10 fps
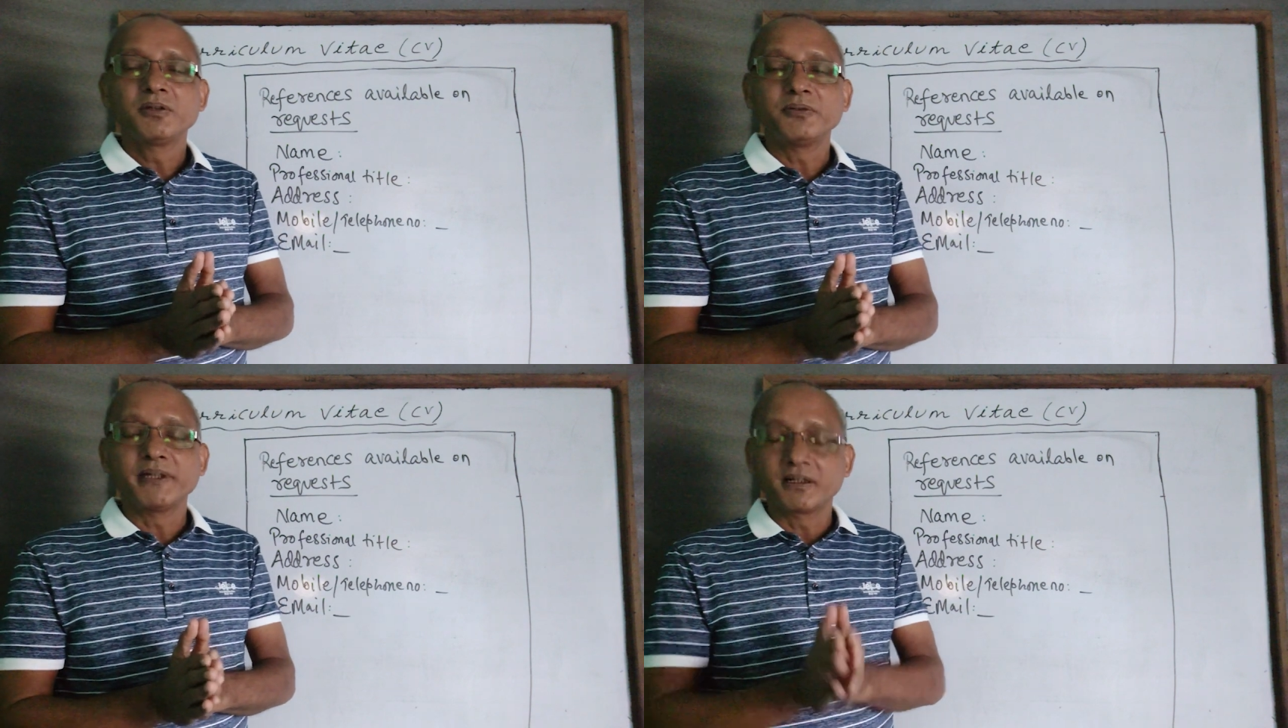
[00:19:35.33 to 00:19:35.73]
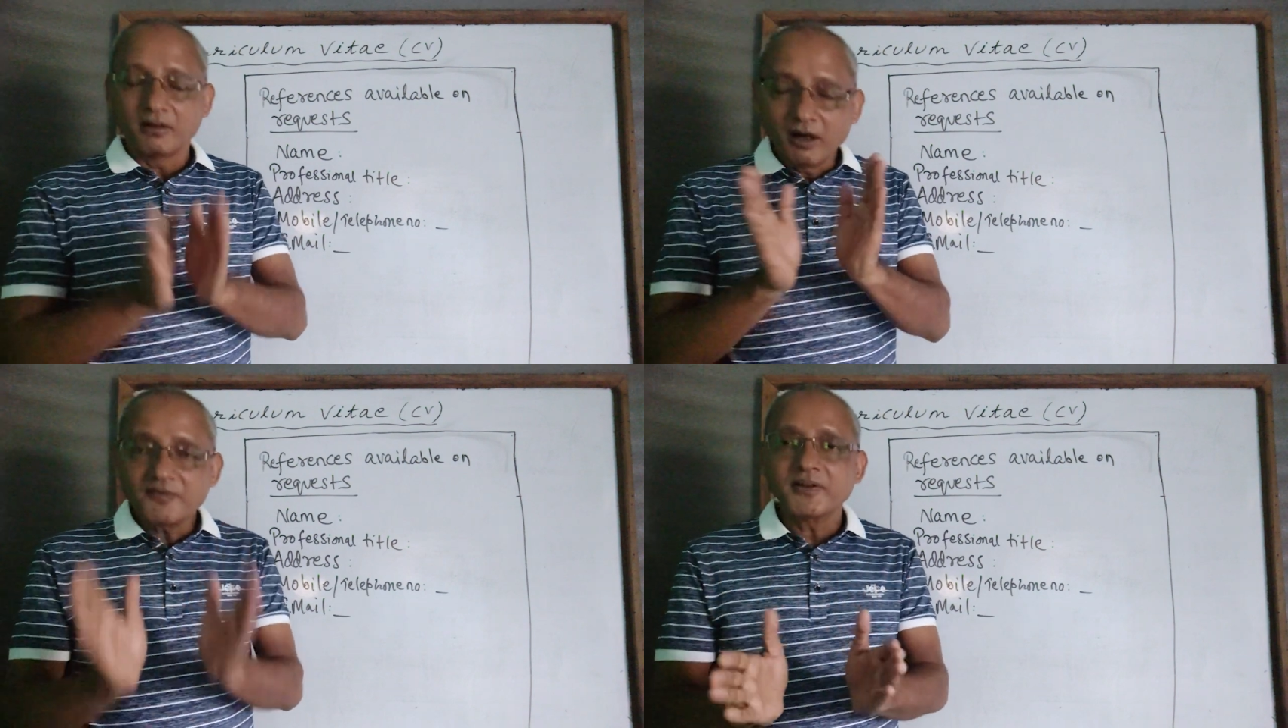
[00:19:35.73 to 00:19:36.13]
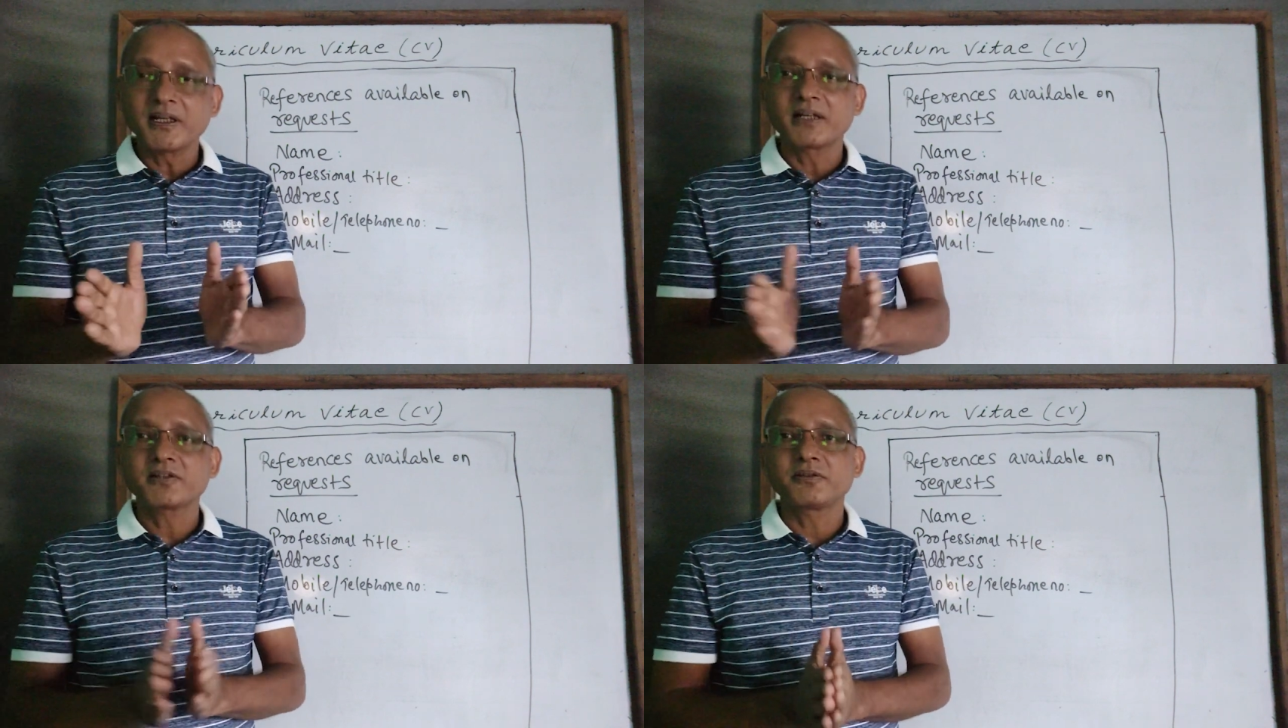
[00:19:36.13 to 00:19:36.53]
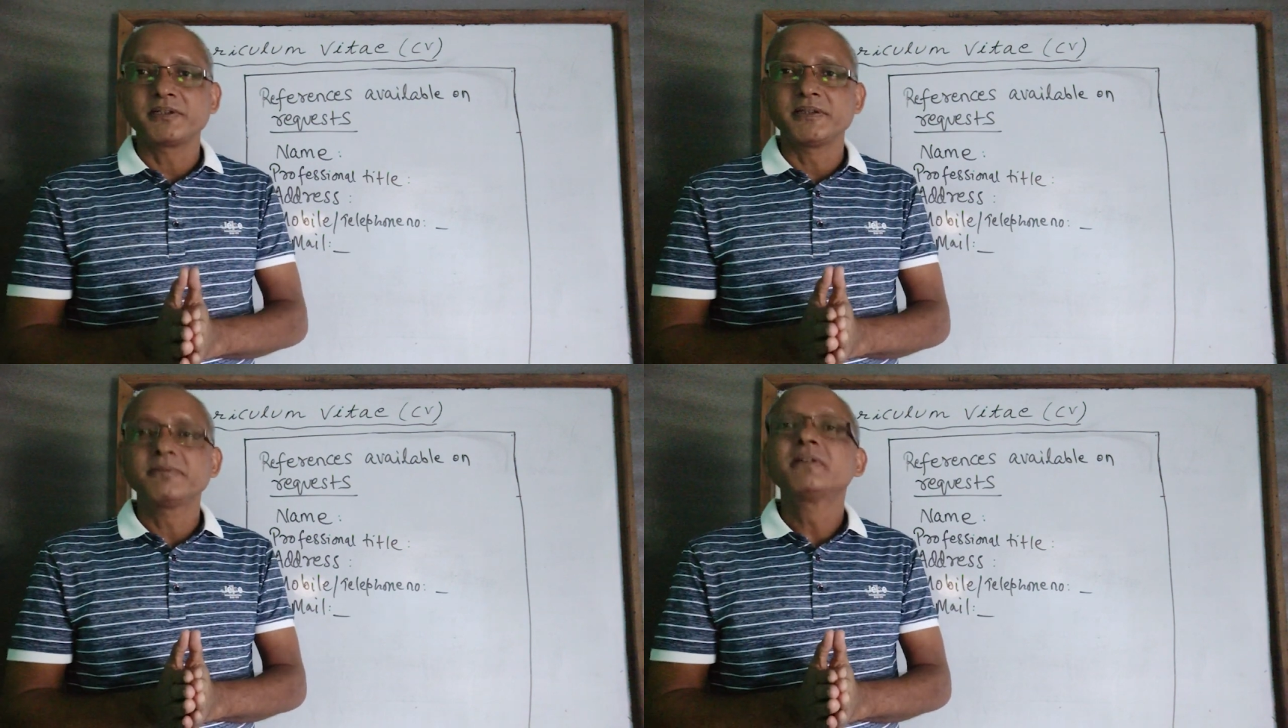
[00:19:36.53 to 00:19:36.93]
we are often asked to
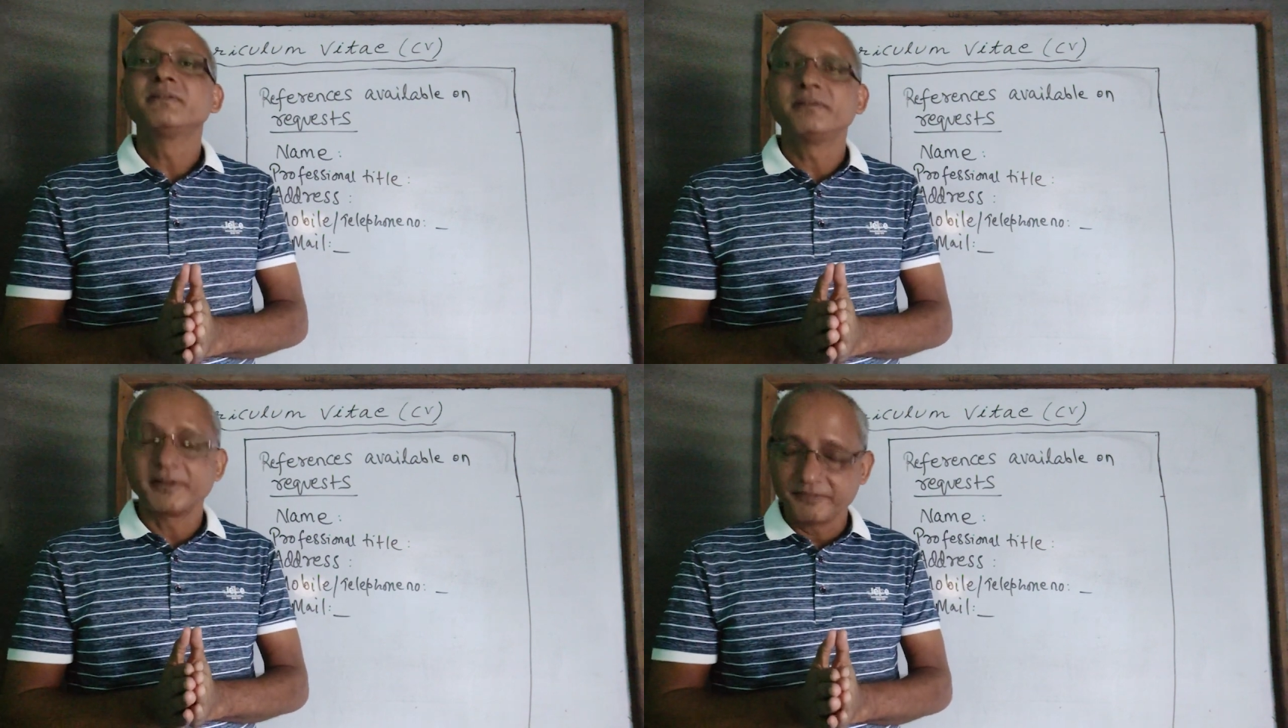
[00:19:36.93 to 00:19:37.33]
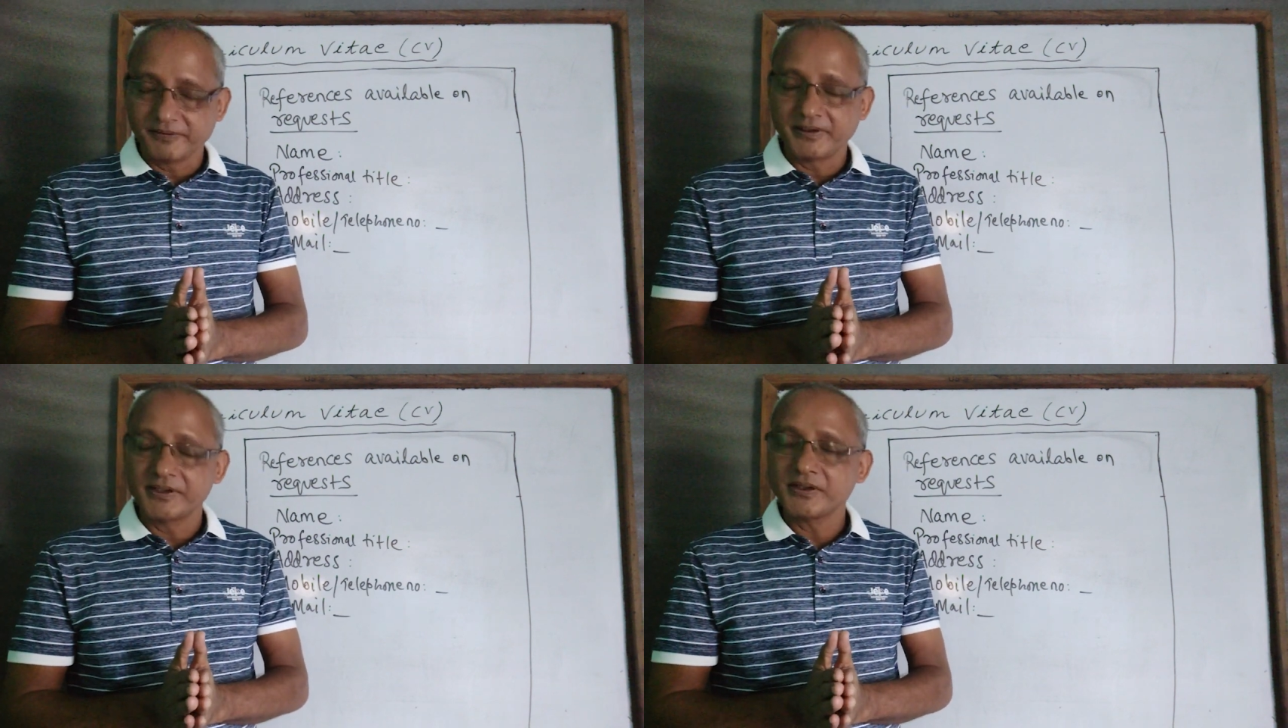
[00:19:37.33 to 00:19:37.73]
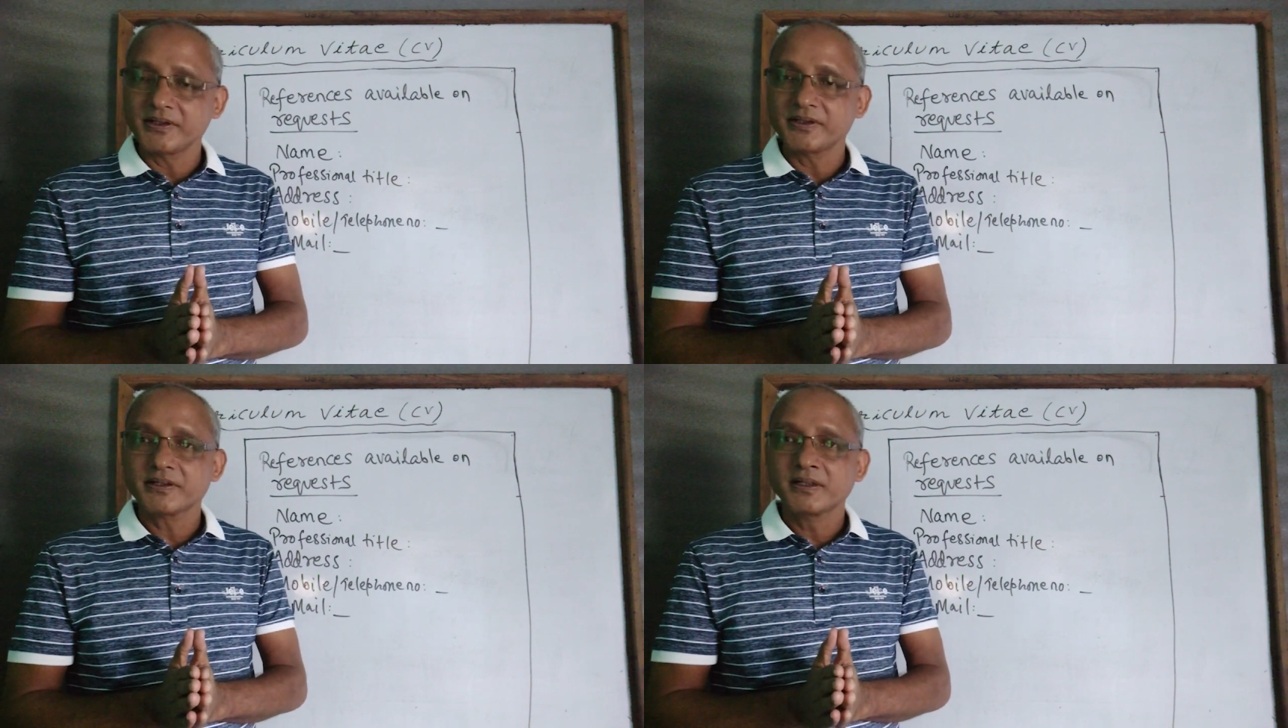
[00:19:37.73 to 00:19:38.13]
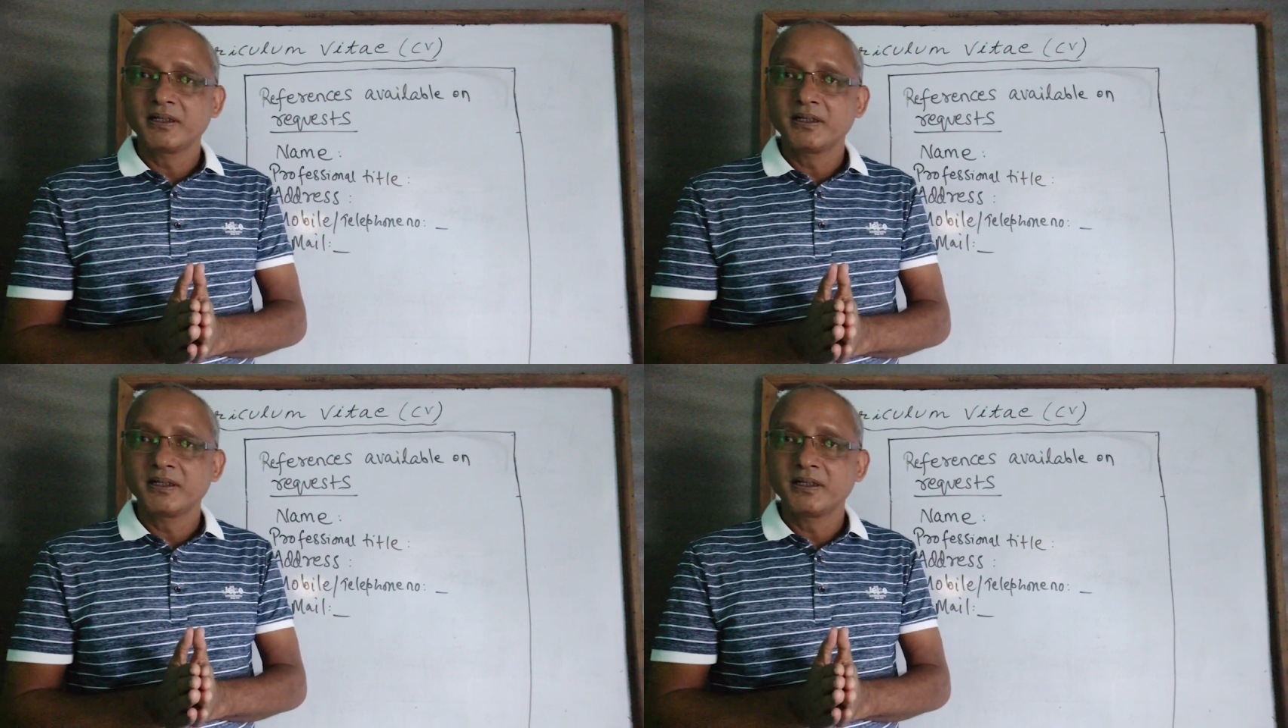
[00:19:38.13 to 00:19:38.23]
give references.